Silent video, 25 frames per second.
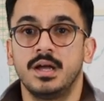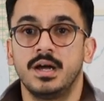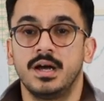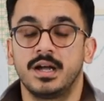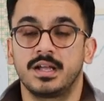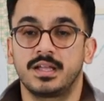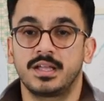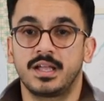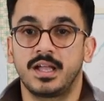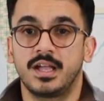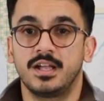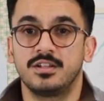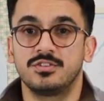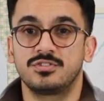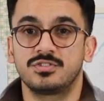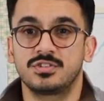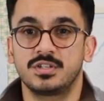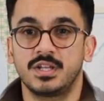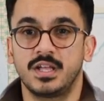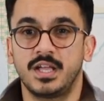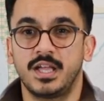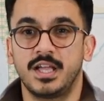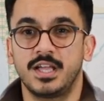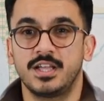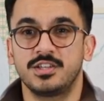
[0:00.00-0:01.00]

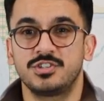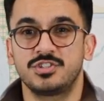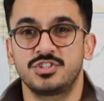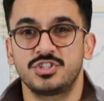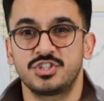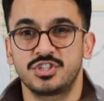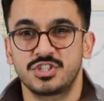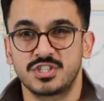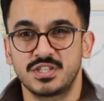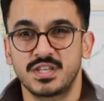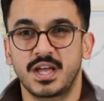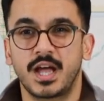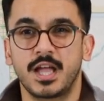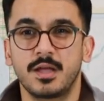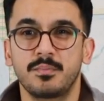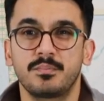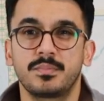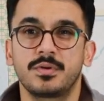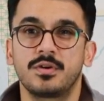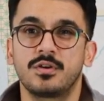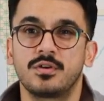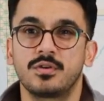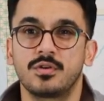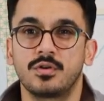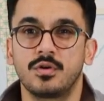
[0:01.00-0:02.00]
against a
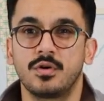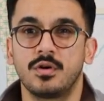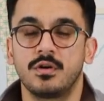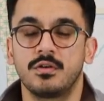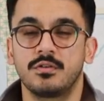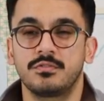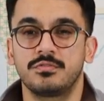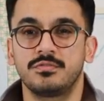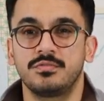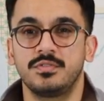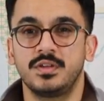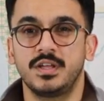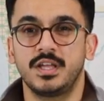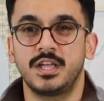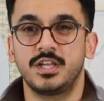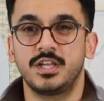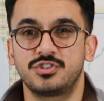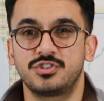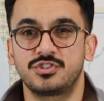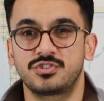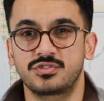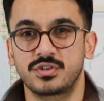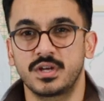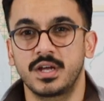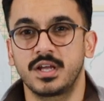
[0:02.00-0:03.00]
sniper of
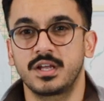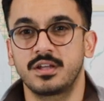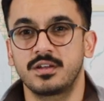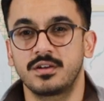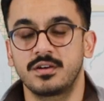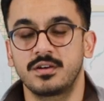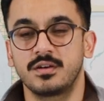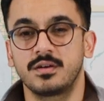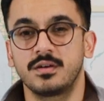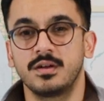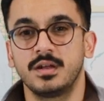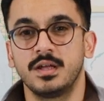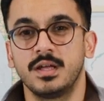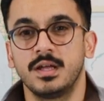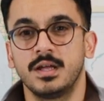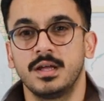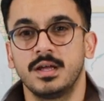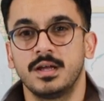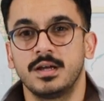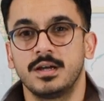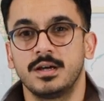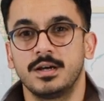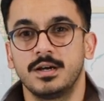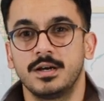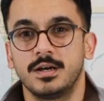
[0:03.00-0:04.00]
striker,
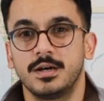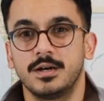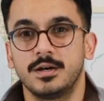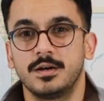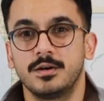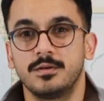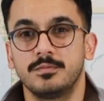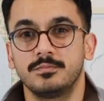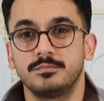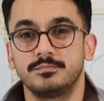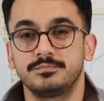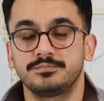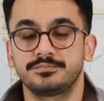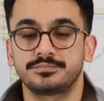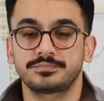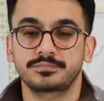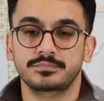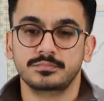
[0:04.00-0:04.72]
um,